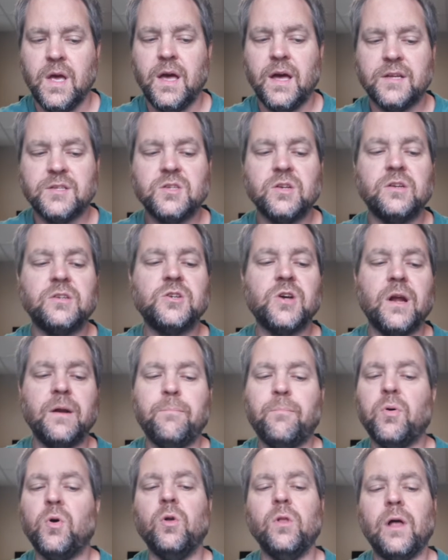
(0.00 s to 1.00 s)
And so to try to
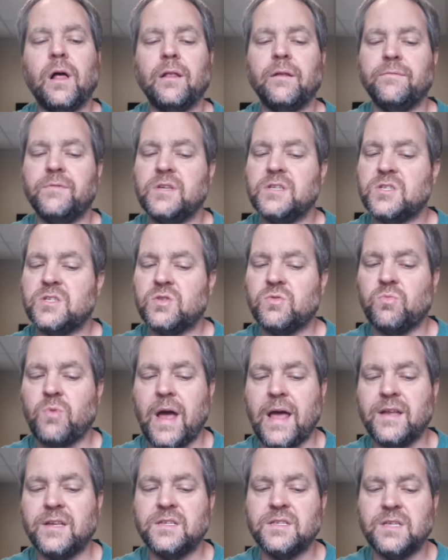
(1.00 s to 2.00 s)
pull all of these
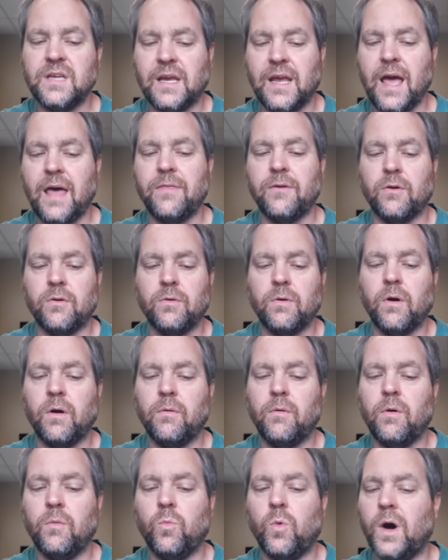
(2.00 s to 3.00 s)
threads
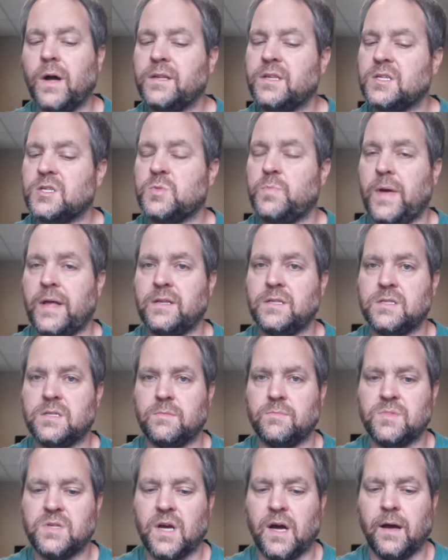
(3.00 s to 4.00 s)
together, I want to spend
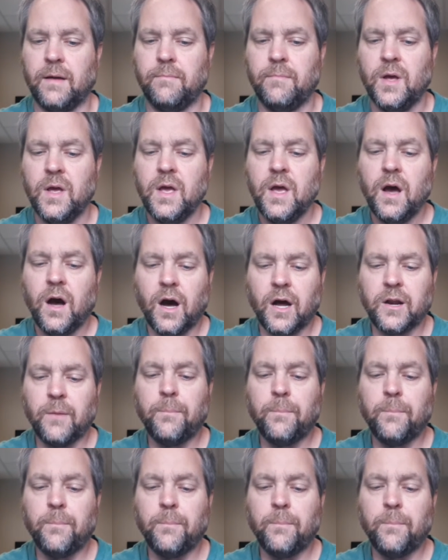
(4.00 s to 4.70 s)
some time on a